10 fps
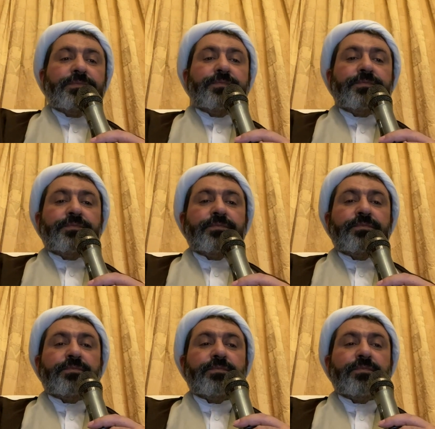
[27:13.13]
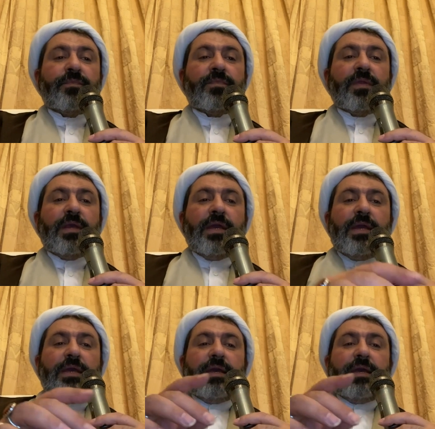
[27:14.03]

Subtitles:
Nothing is said.